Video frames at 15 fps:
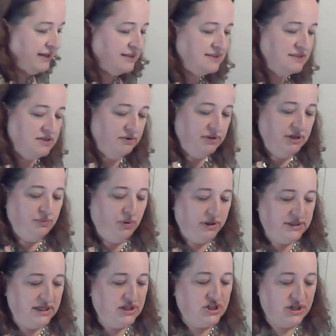necessarily
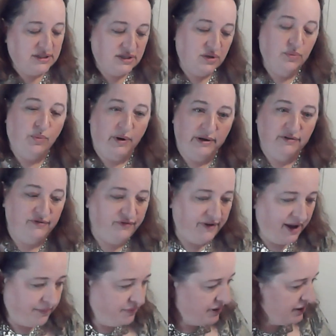wanting just the one
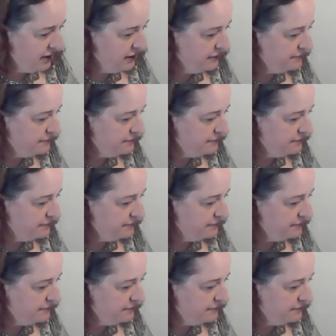fabric.